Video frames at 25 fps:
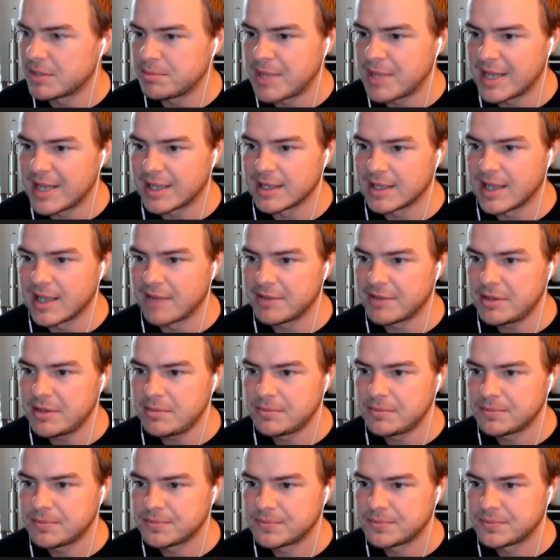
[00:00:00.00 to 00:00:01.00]
pick 11.
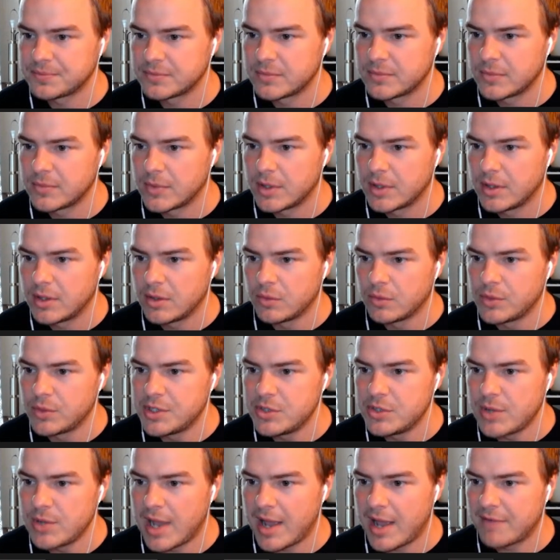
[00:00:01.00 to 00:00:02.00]
We
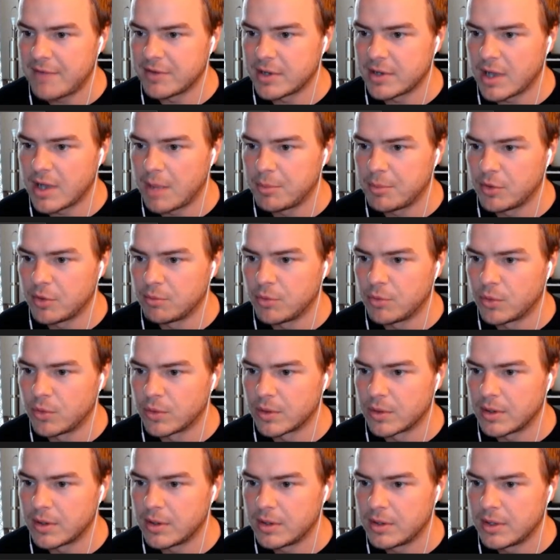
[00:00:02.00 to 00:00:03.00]
do have a couple
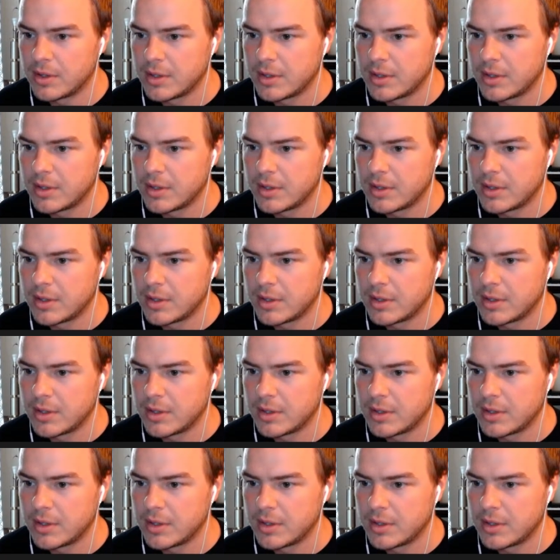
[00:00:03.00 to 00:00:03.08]
more